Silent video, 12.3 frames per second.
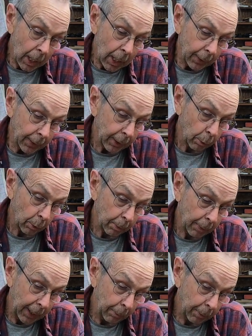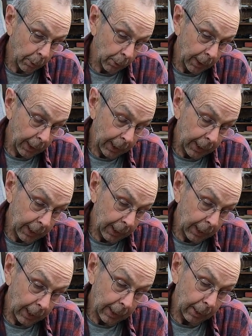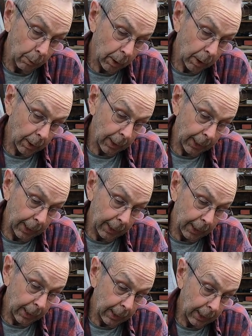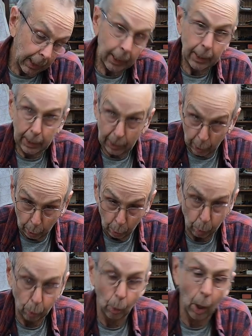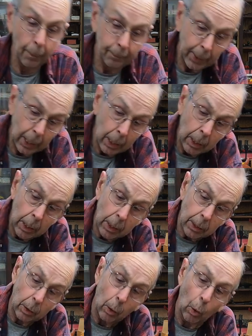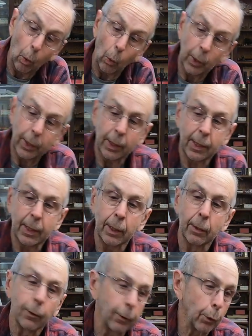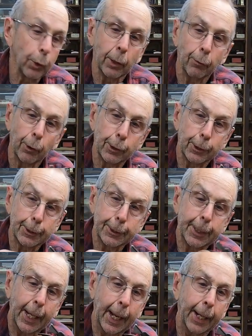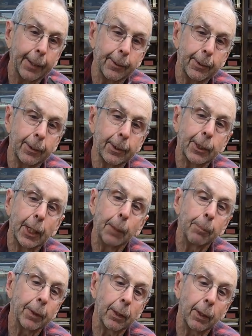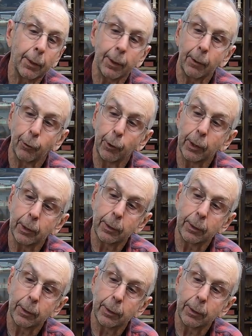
This was made between 1891 and 1892. So you can see a few differences. The handle's shaped a little different.